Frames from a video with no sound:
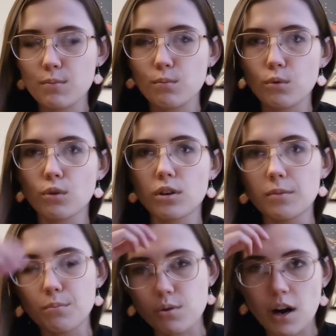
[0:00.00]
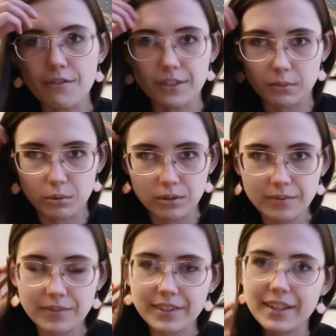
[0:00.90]
more profitable.
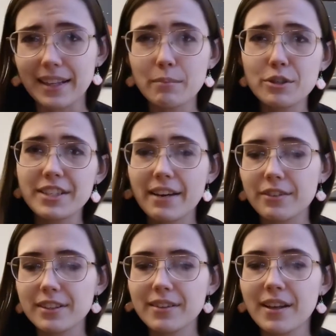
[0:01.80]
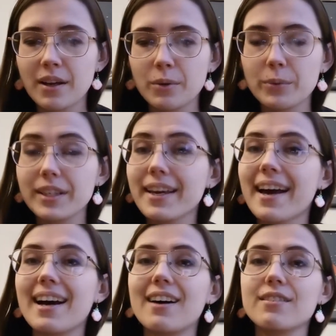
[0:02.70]
Number 7, we
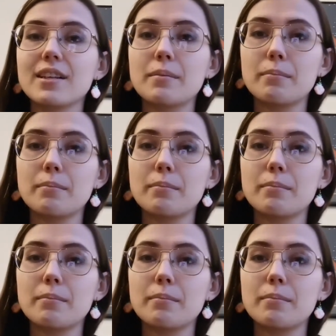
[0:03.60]
have a